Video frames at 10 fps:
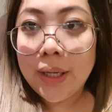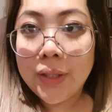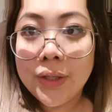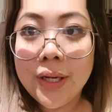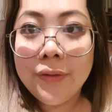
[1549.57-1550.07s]
I
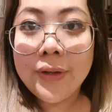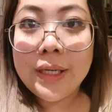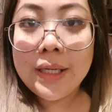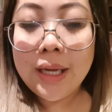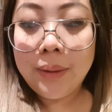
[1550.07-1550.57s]
don't have
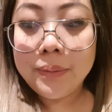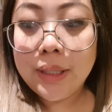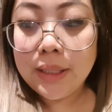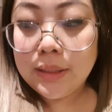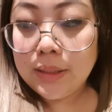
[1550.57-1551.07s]
any
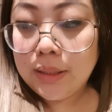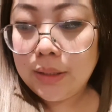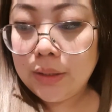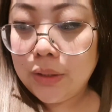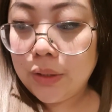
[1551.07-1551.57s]
updates
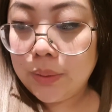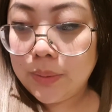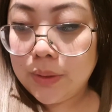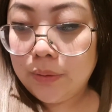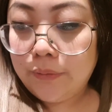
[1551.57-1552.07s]
in
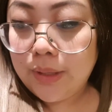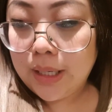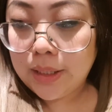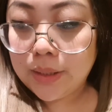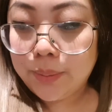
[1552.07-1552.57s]
terms of
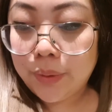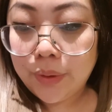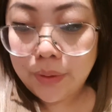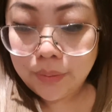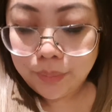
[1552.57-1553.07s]
Nugget's
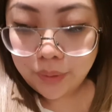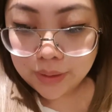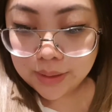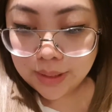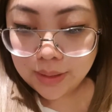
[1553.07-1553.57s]

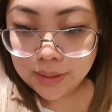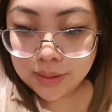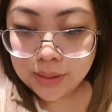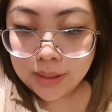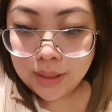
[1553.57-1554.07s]
progress,